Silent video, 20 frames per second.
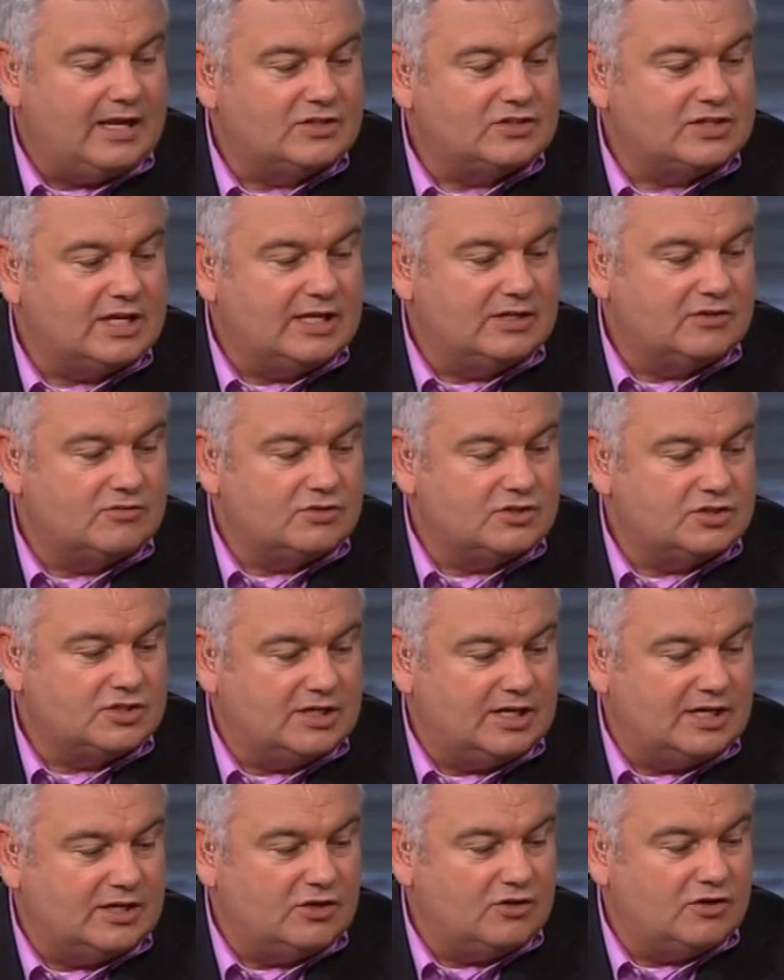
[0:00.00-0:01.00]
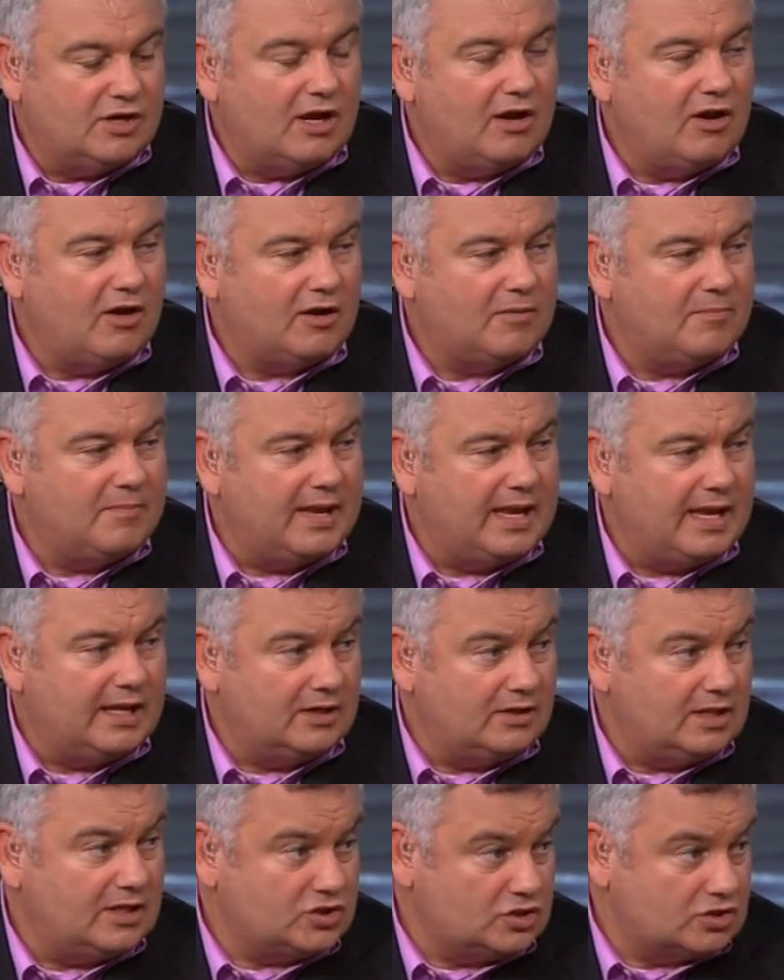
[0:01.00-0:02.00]
is interested in you. Now, a lot of
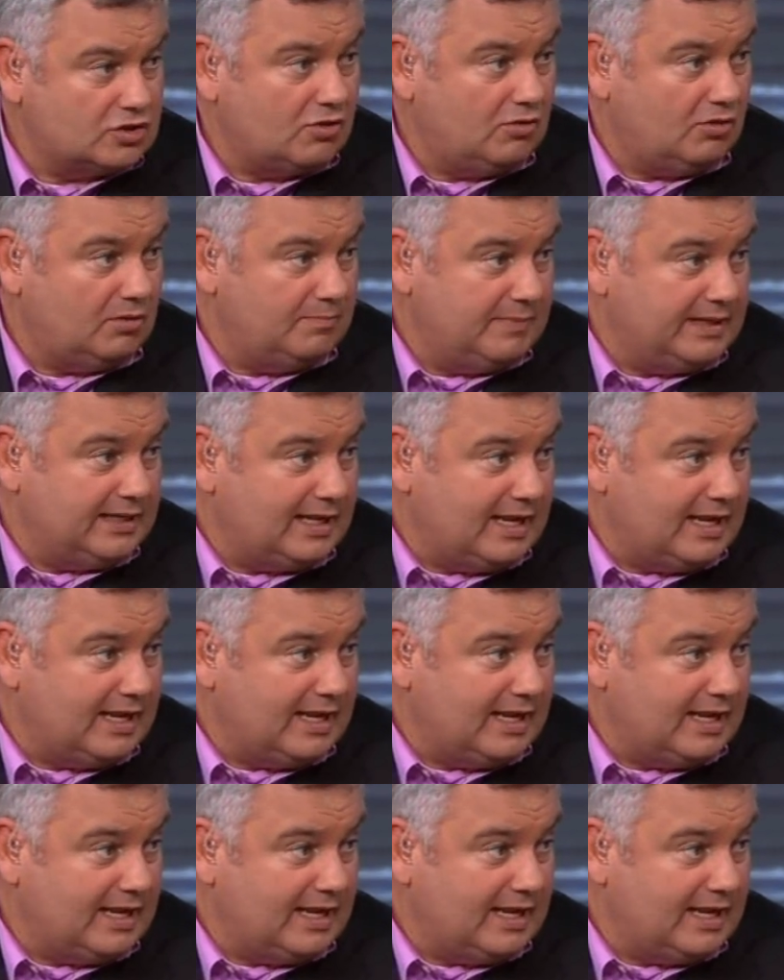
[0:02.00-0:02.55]
men, this is called